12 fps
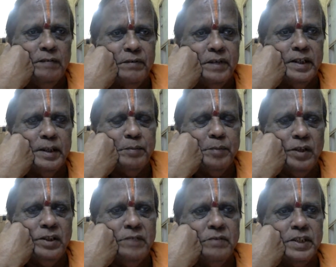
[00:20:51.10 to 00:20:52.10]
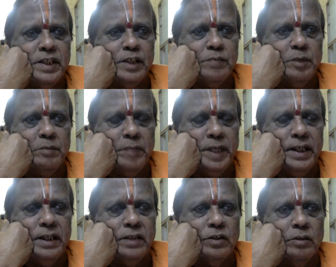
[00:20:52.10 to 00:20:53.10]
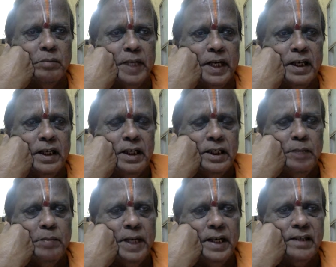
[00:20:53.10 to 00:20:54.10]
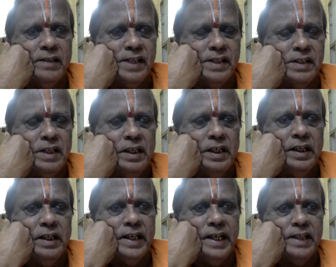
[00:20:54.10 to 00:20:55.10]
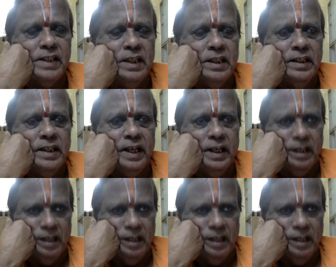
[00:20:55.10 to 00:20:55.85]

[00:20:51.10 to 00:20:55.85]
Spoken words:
deposit which has been made into the bank says, in case you